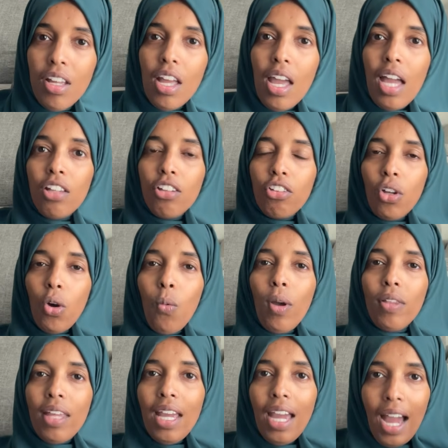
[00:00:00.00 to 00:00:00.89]
And so when
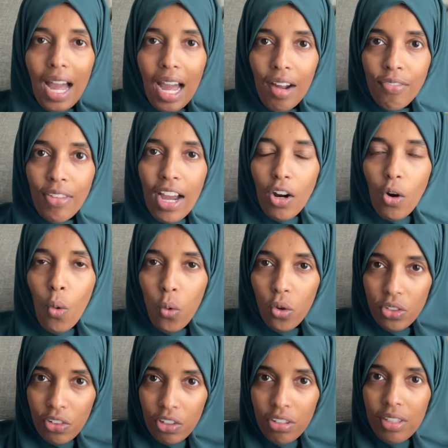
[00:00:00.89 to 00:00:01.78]
they have
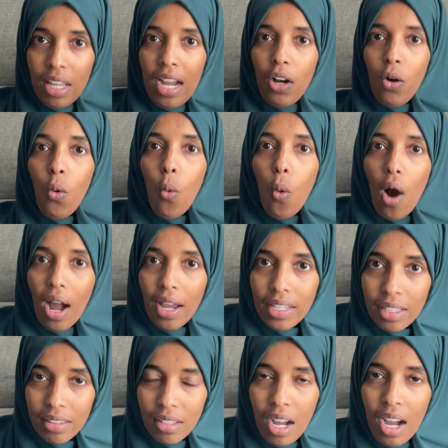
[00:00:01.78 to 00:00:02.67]
just that
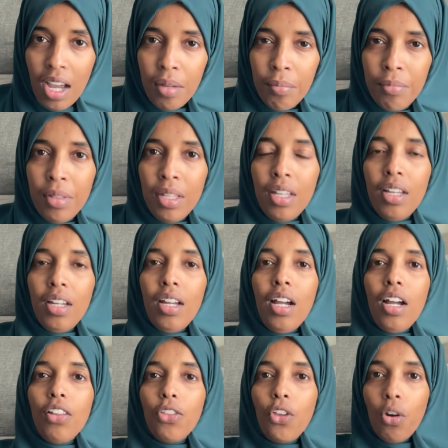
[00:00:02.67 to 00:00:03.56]
quiet time,
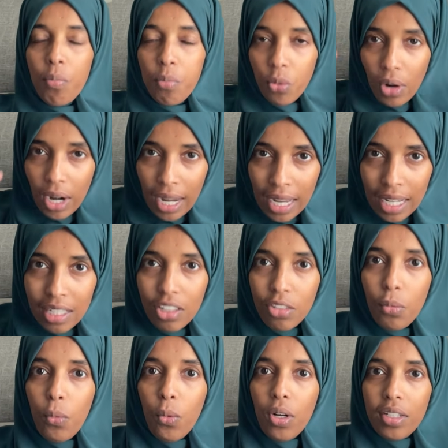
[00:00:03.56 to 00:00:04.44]
their brain is
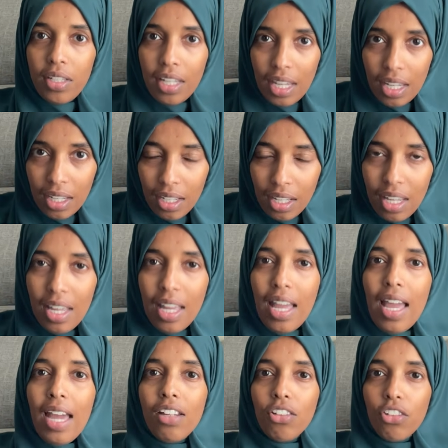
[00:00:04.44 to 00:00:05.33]
working
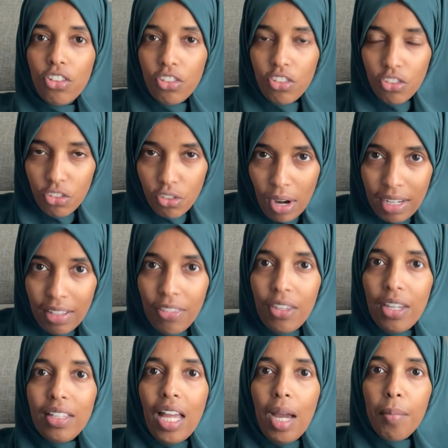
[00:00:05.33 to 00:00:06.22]
and
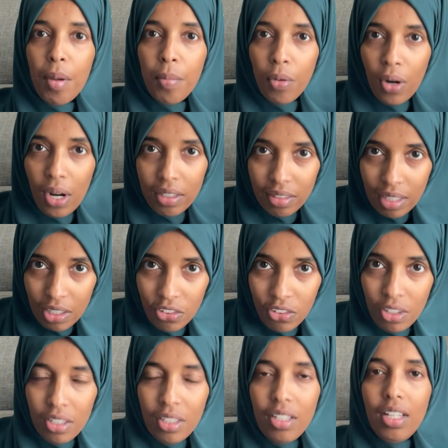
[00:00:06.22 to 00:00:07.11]
strengthening that
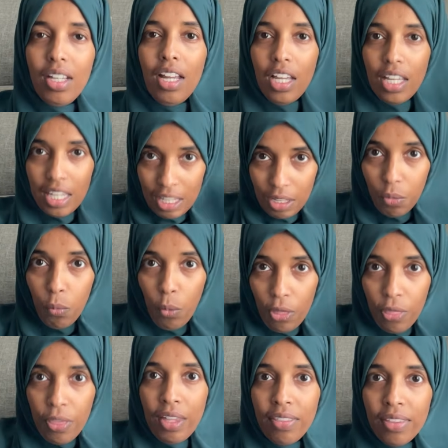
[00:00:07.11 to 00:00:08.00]
memorization
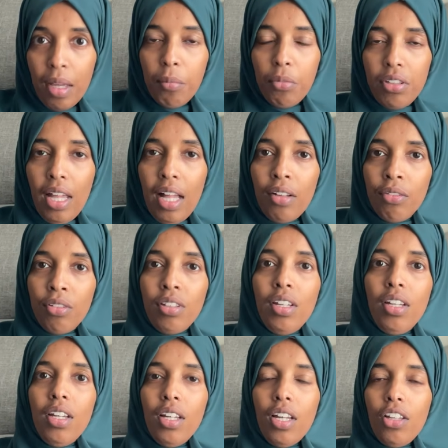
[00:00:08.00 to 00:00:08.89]
within themselves.
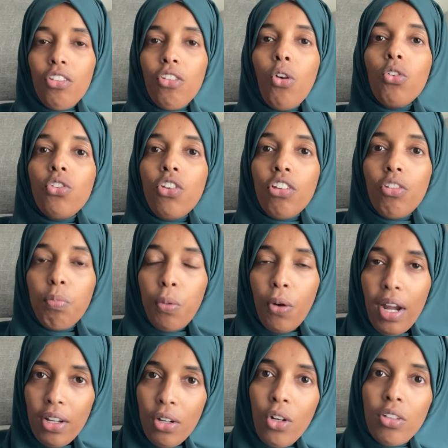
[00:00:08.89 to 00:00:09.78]
So just
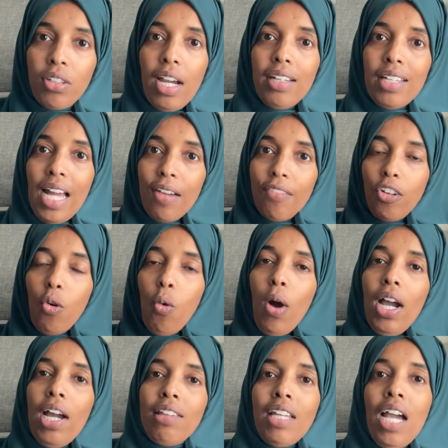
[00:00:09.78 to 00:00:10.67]
prioritize having
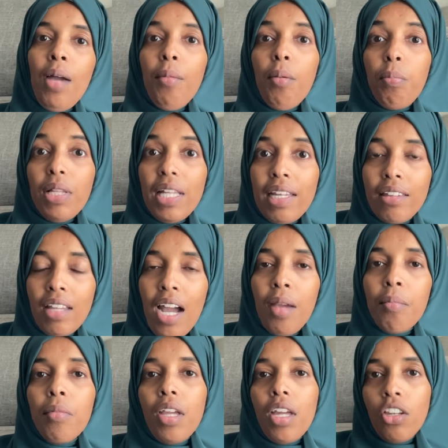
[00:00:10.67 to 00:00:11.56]
quiet time and playtime
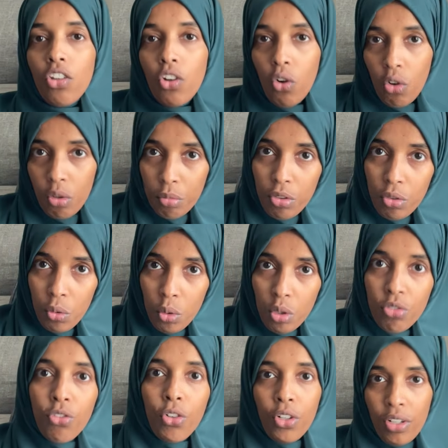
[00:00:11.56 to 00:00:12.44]
in your homeschool
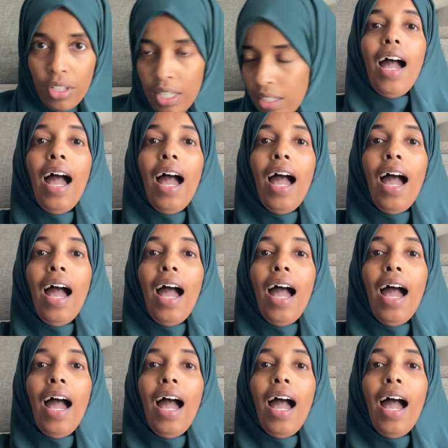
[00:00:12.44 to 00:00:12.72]
for your kids.